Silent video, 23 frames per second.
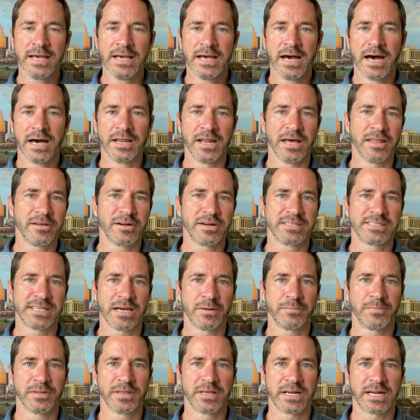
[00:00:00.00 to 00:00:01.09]
Another
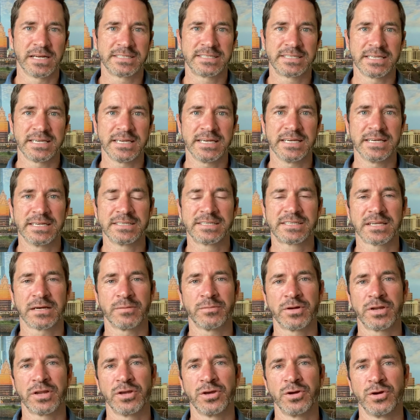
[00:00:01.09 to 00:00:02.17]
example that I see is
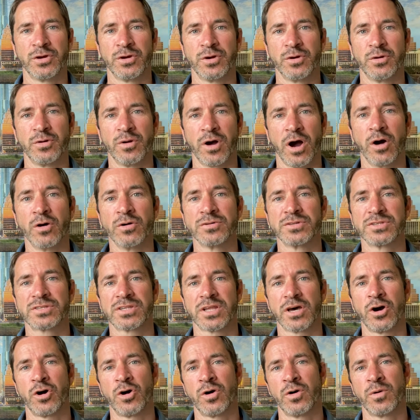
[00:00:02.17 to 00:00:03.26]
someone who owns the
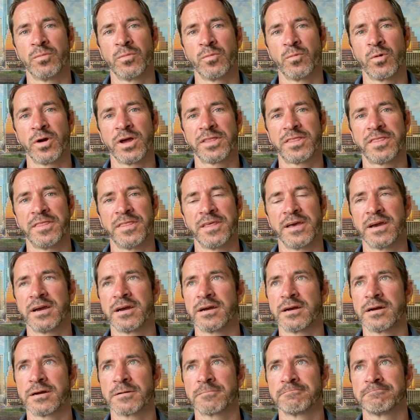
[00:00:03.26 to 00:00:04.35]
home with
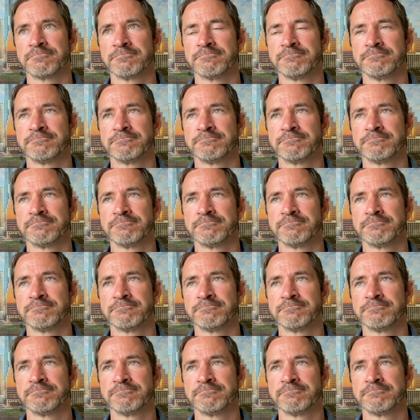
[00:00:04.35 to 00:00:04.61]
their